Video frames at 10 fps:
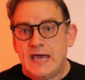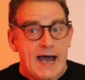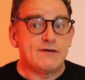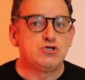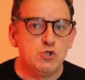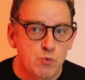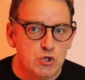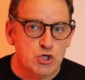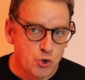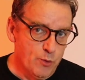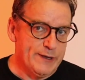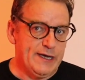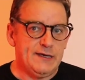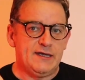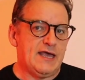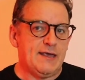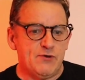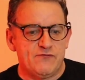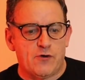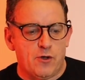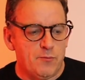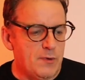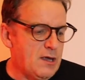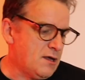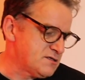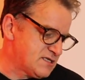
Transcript: as you would normally in a game of On Mars,